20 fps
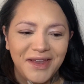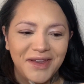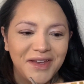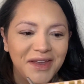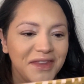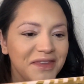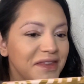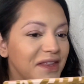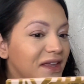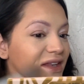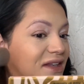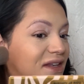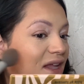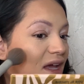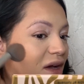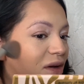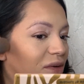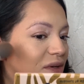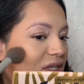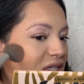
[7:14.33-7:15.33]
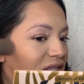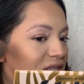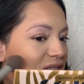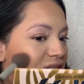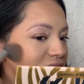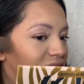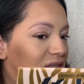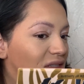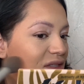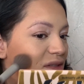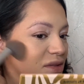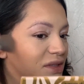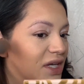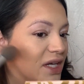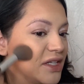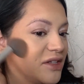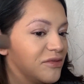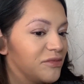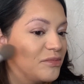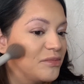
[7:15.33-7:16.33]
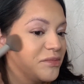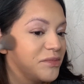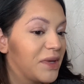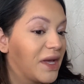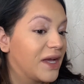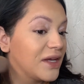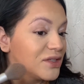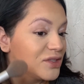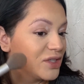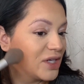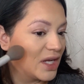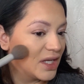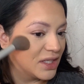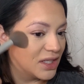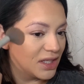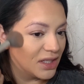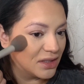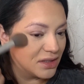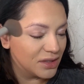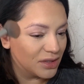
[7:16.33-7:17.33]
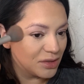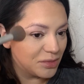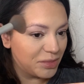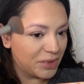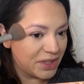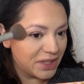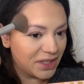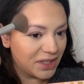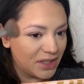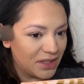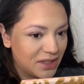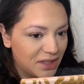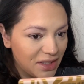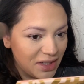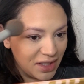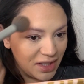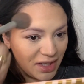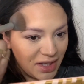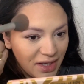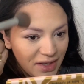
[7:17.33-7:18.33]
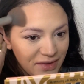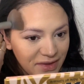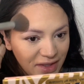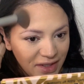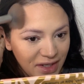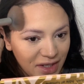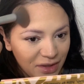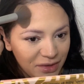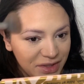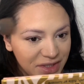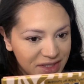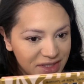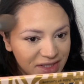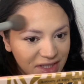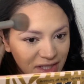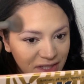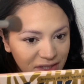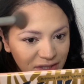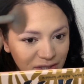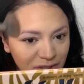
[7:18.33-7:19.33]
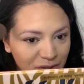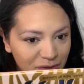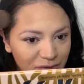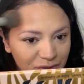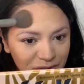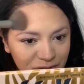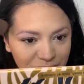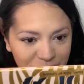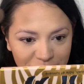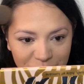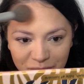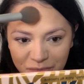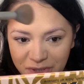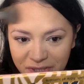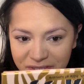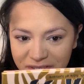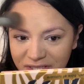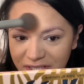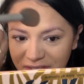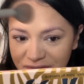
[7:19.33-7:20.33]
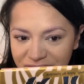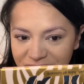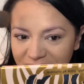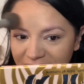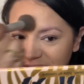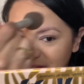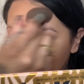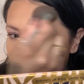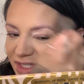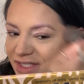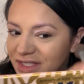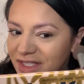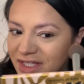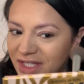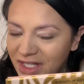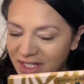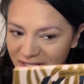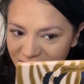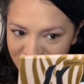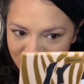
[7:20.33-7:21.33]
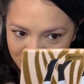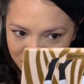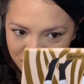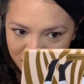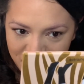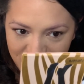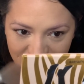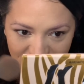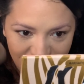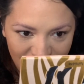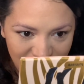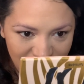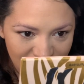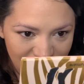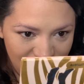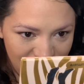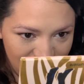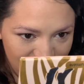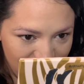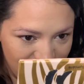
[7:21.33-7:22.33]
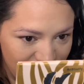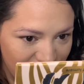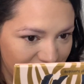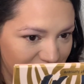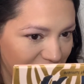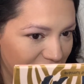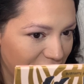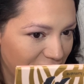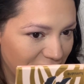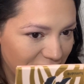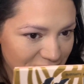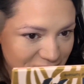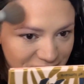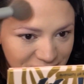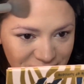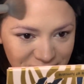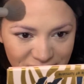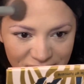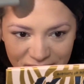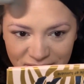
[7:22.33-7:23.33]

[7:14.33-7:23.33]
and then now he's, you know, kind of backtracking a little bit, and then how he said, you know, that there's plenty of tests, and then he had to, and I